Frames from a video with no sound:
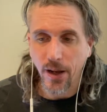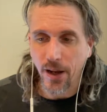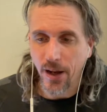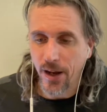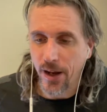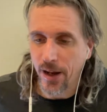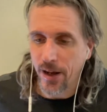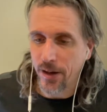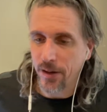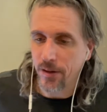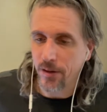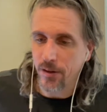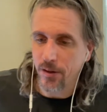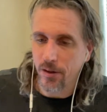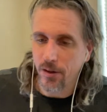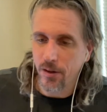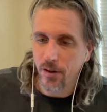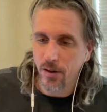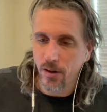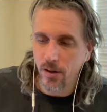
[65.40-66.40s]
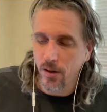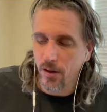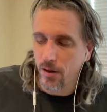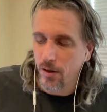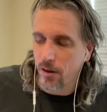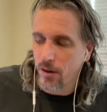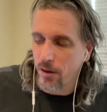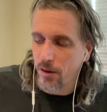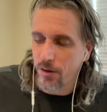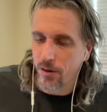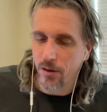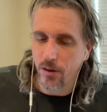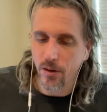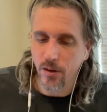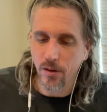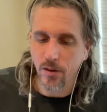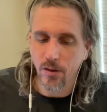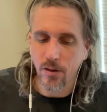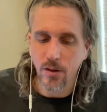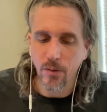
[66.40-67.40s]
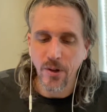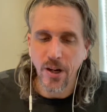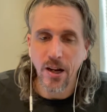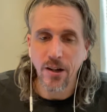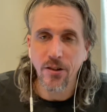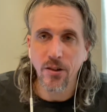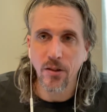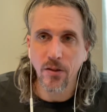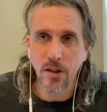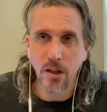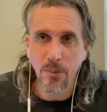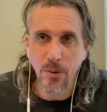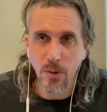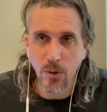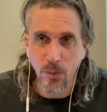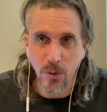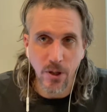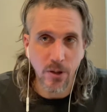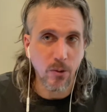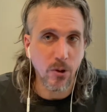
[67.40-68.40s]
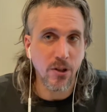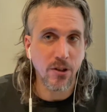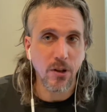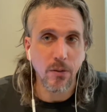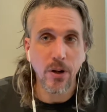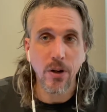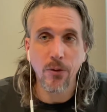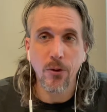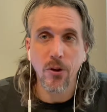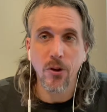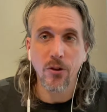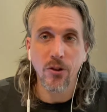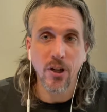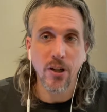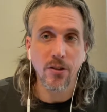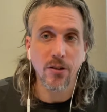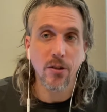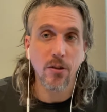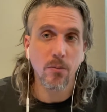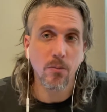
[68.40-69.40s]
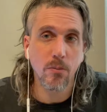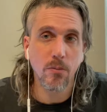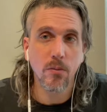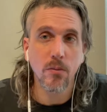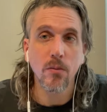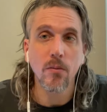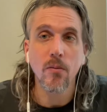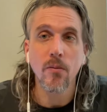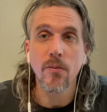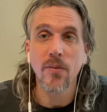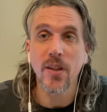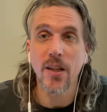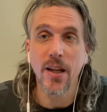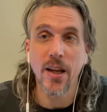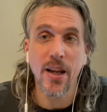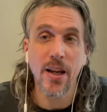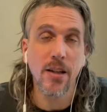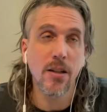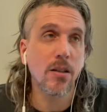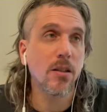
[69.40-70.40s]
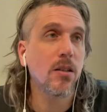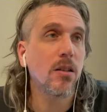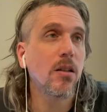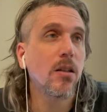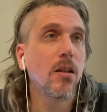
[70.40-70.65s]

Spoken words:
And the reaction a lot of people have been, well, he's not ready for those guys. And